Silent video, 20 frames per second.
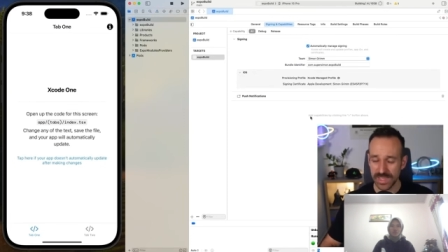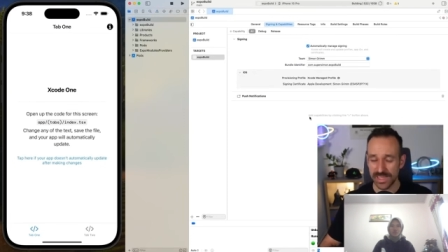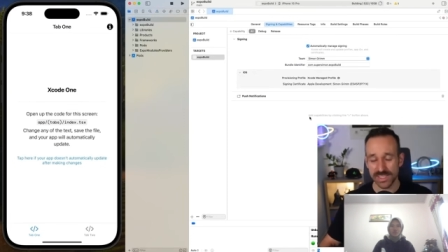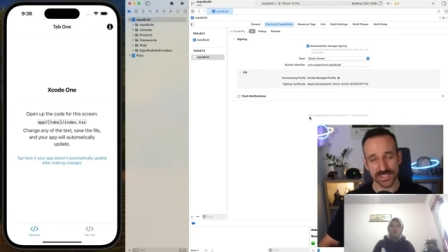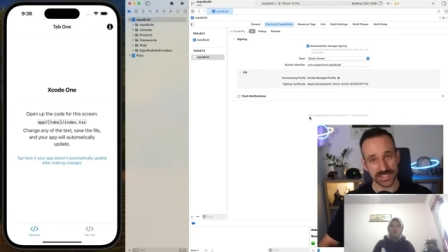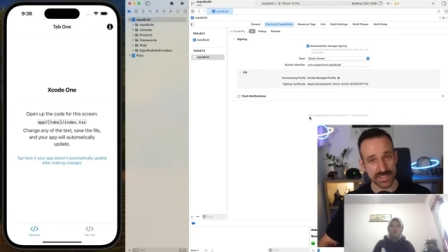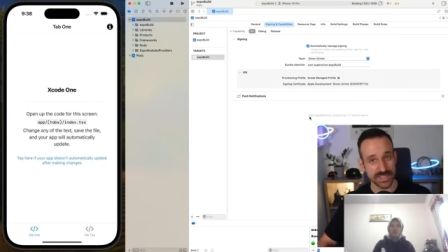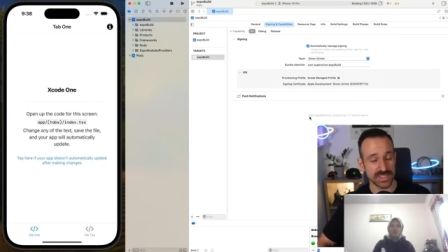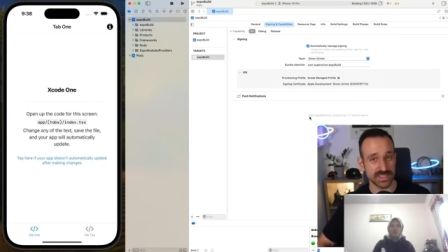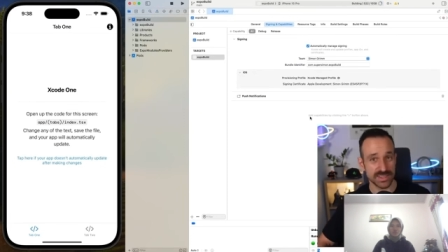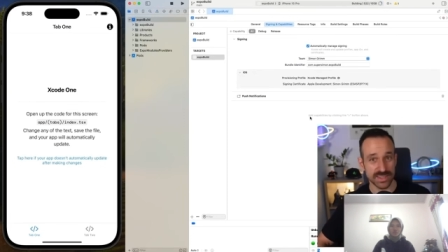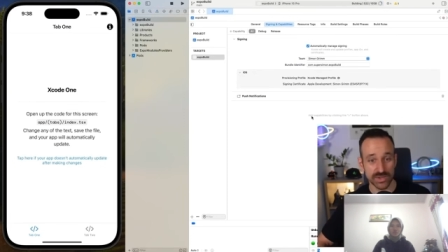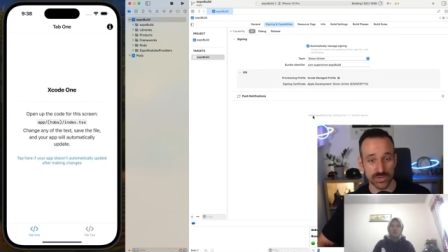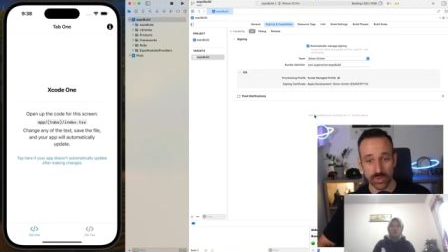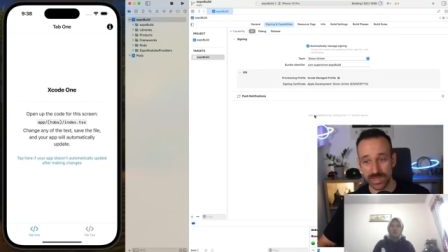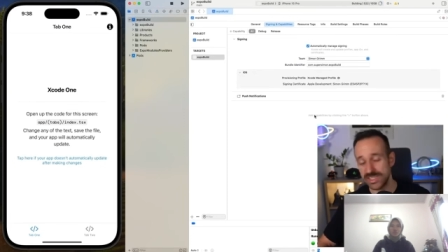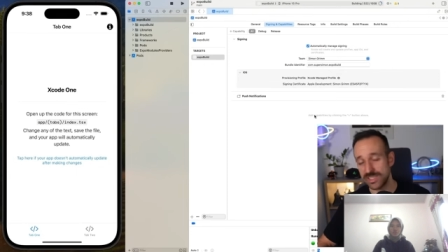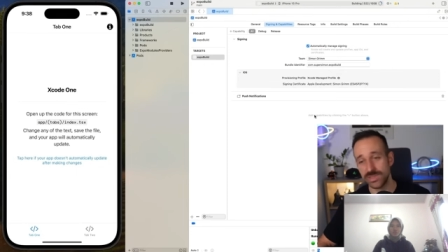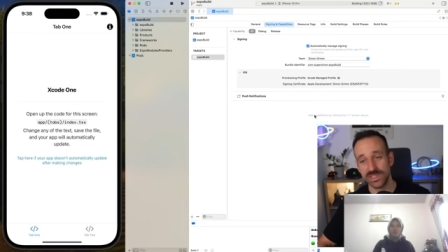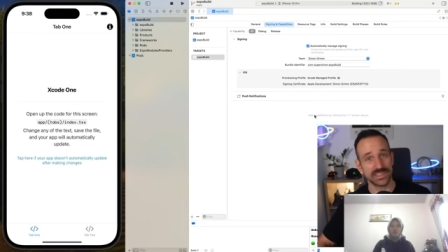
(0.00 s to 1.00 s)
So this is the
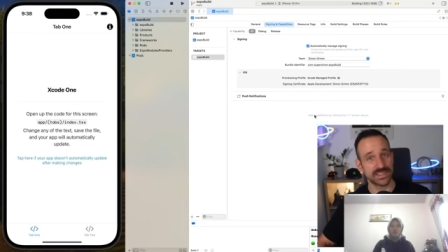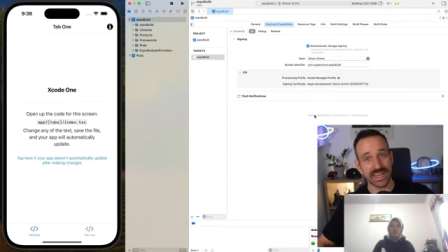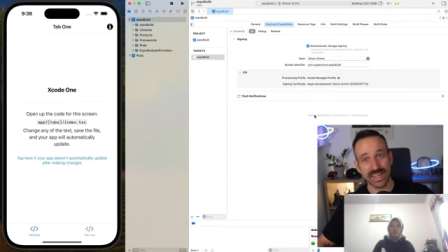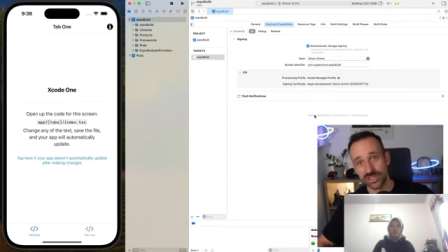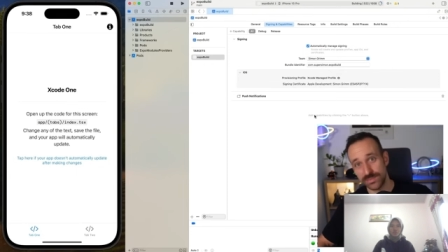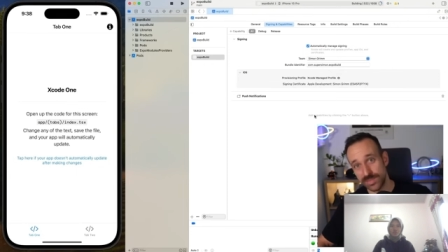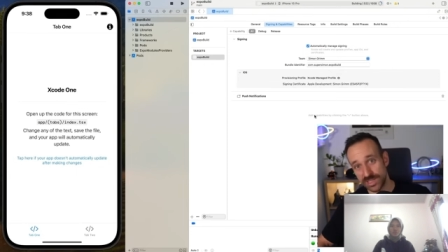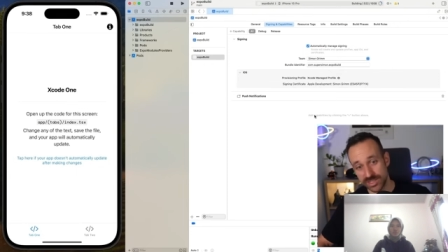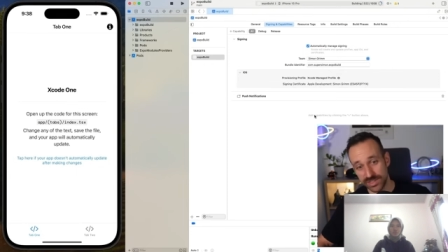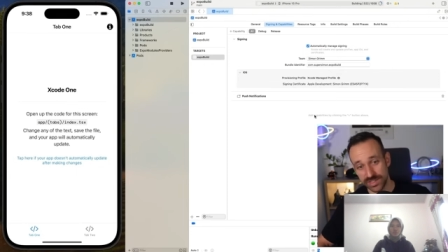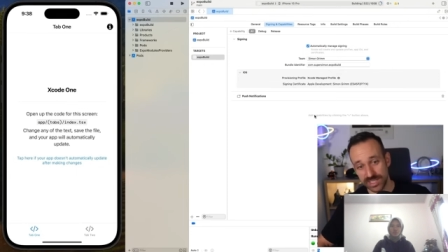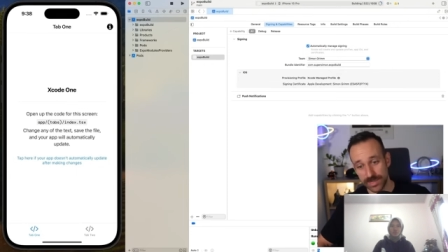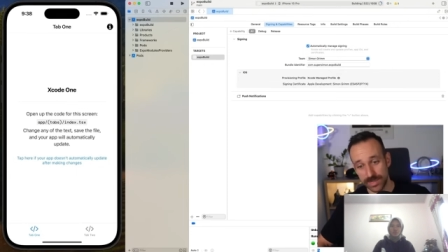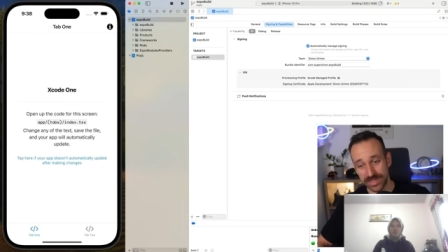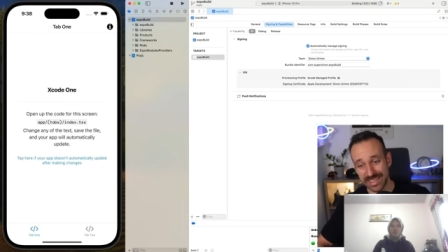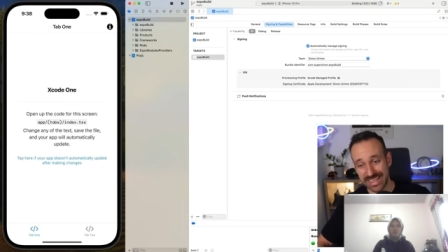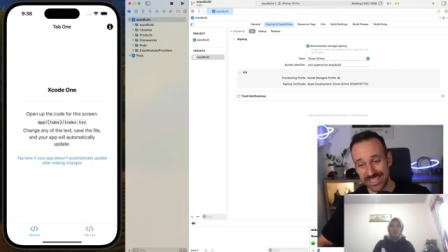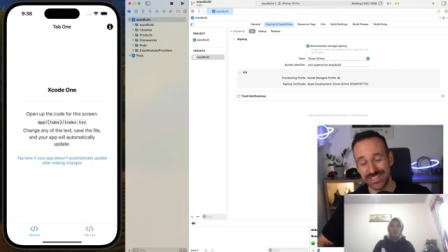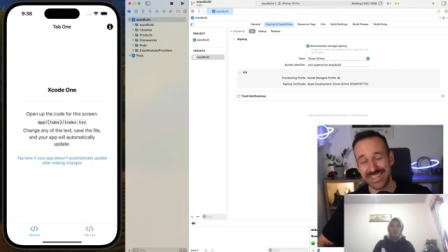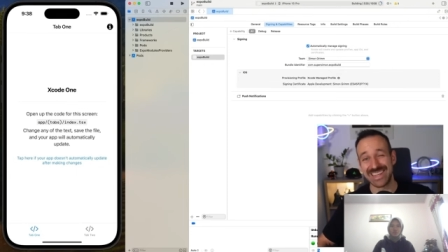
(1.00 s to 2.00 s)
release build that I could build to some
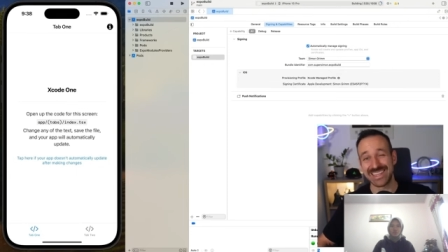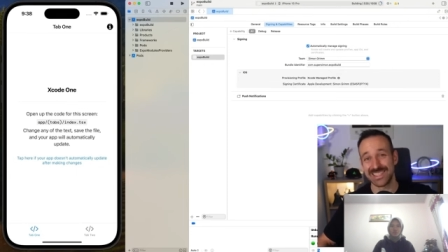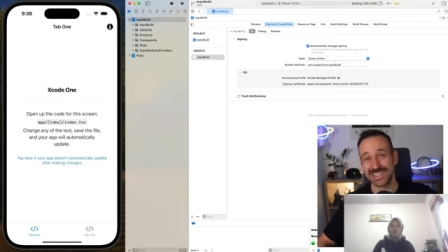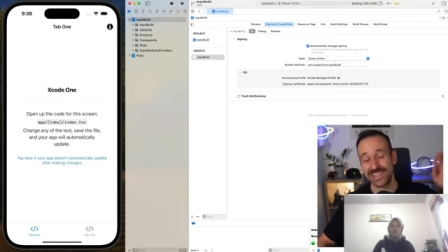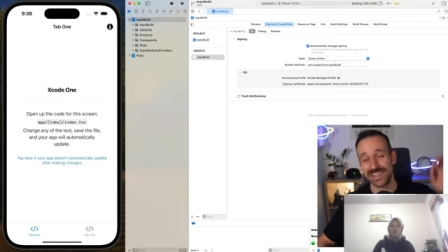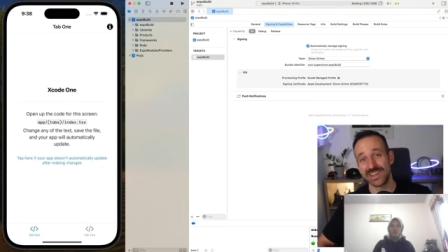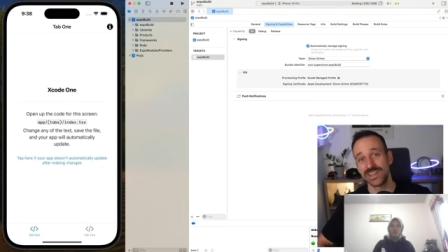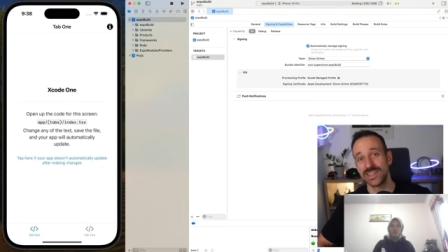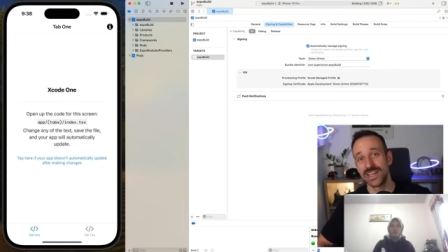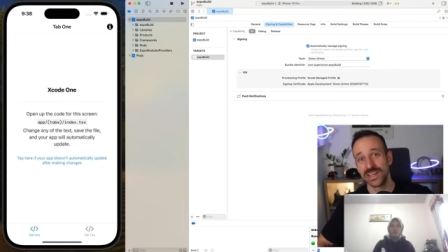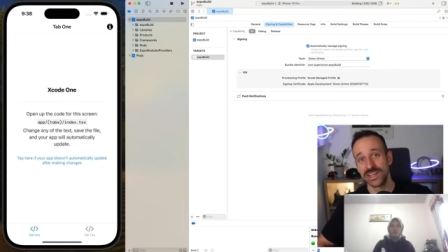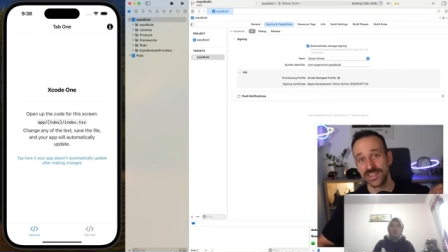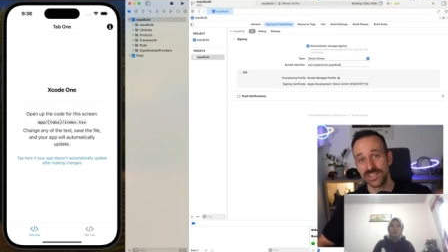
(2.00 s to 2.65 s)
application that is not